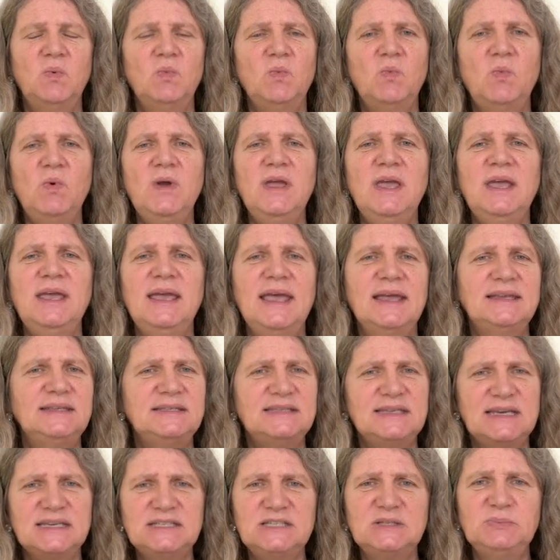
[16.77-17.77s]
we
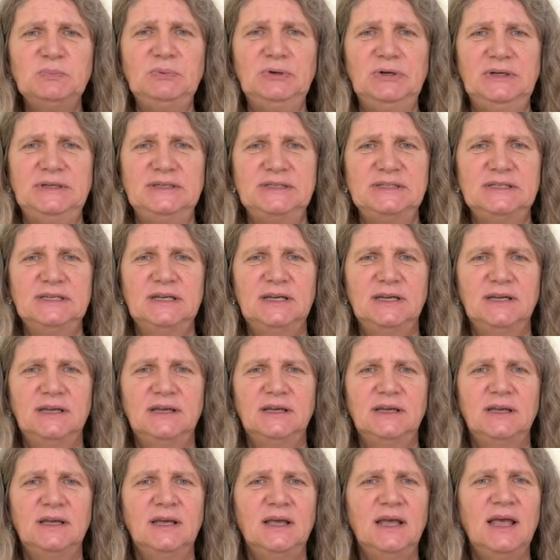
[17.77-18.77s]
get desperate
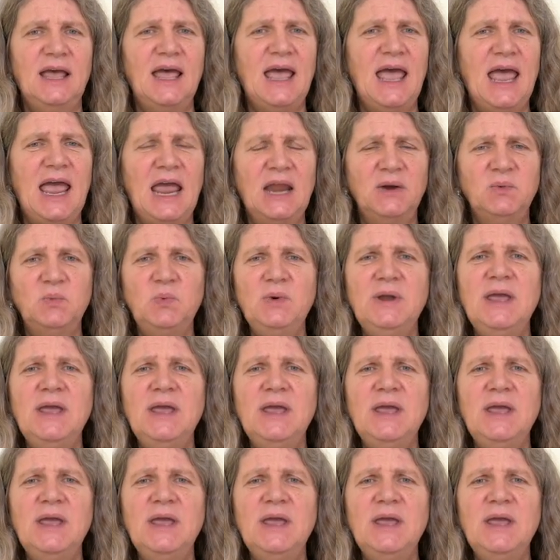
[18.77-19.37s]
and